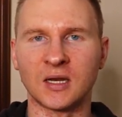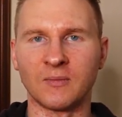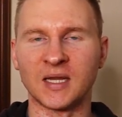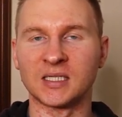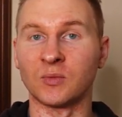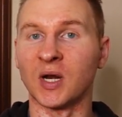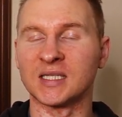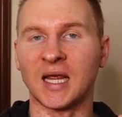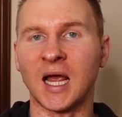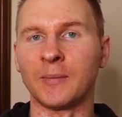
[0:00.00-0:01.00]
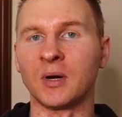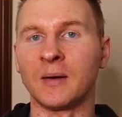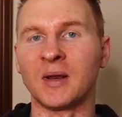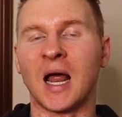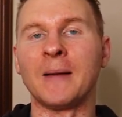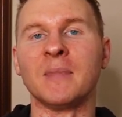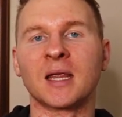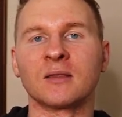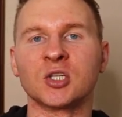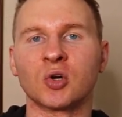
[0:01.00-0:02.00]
And basically when I say hybrid, I mean I'm making the